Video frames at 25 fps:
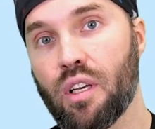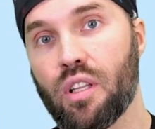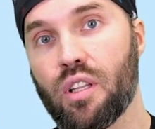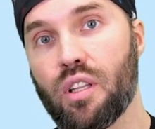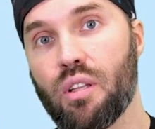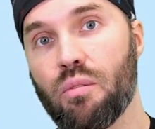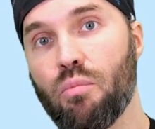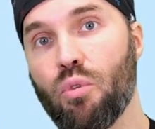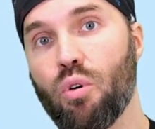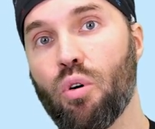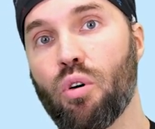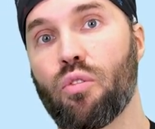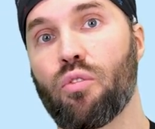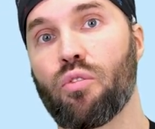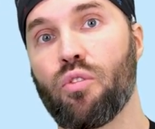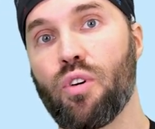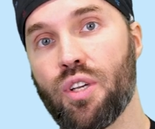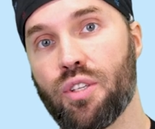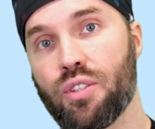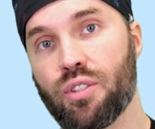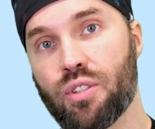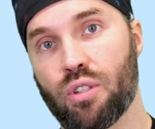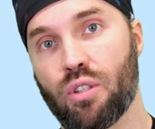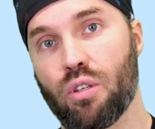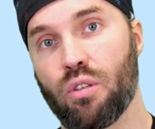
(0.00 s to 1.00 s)
the more
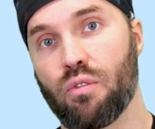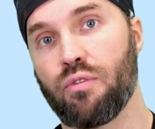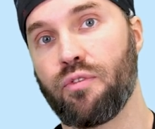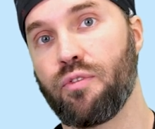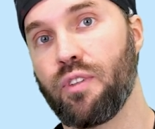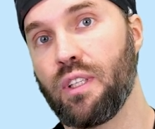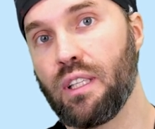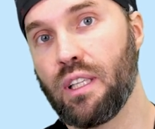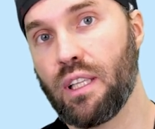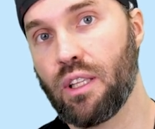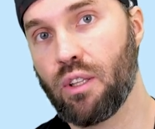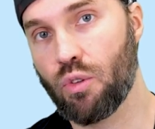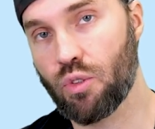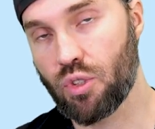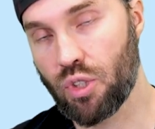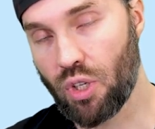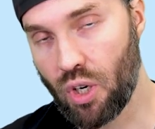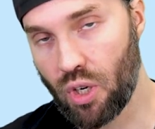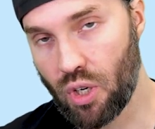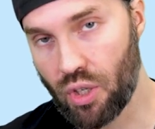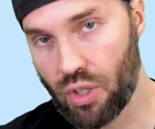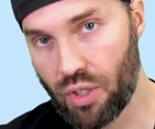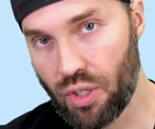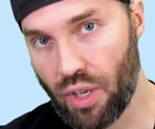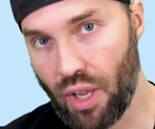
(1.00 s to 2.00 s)
risk of feeling those
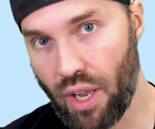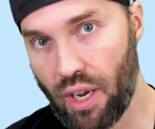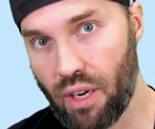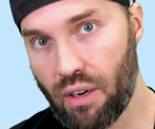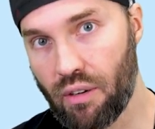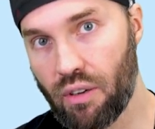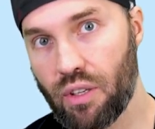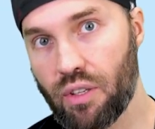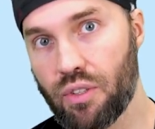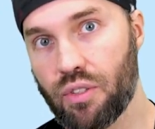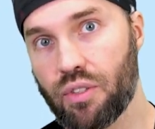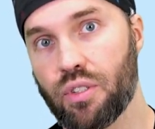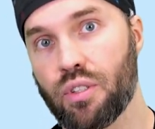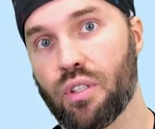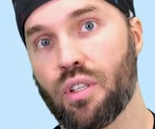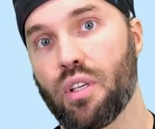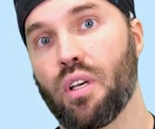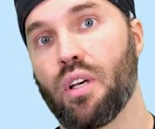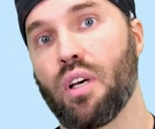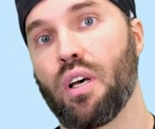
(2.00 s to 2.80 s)
hardened areas